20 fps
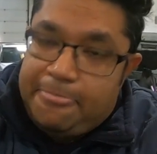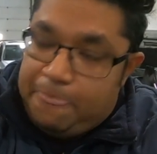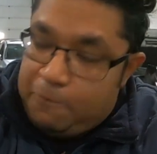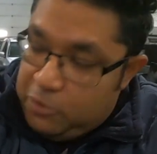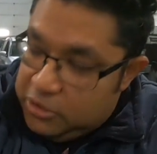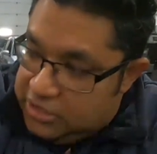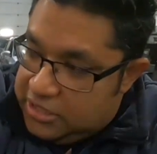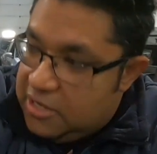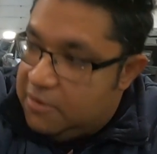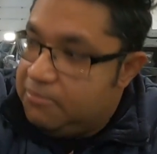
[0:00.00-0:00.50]

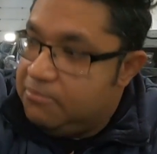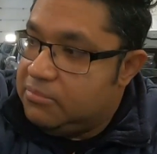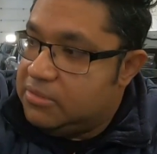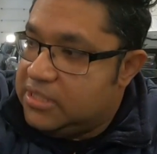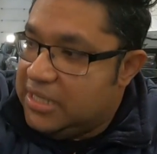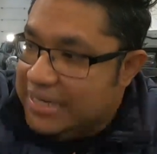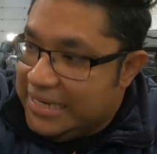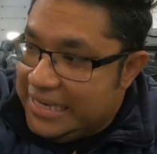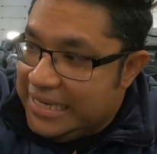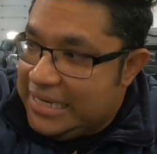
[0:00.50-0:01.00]
With them
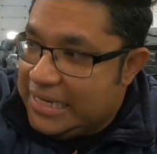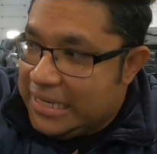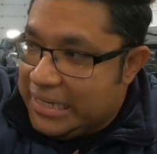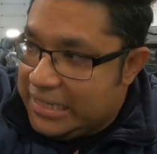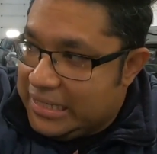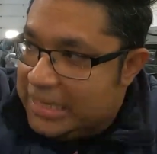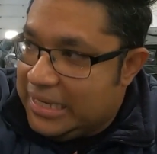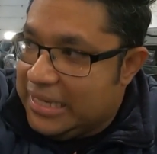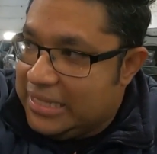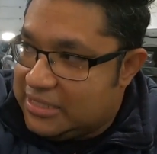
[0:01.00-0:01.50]

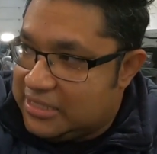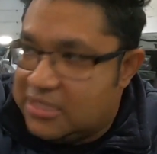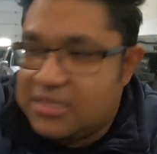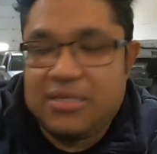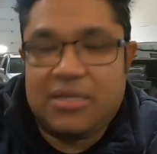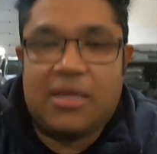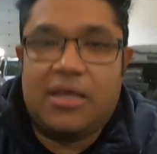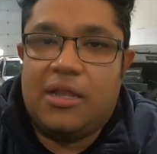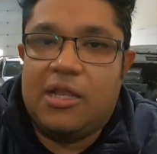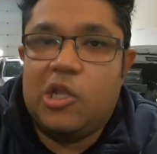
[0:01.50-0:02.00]
deleted, it's
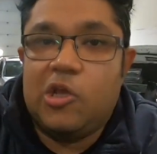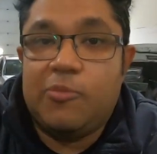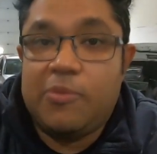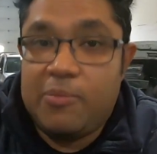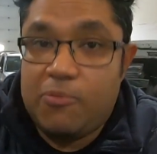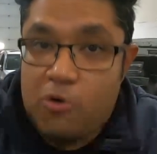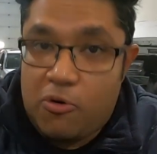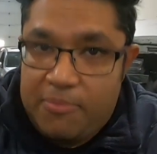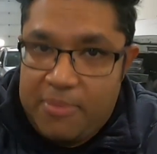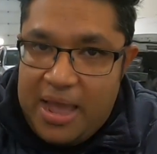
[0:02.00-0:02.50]
a little bit
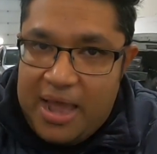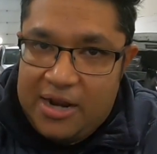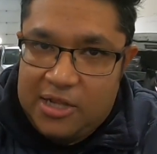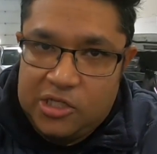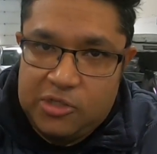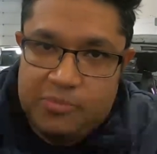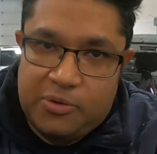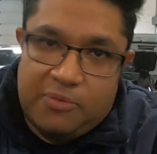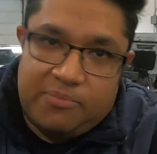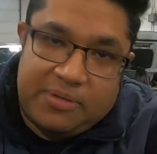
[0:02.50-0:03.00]
more manageable.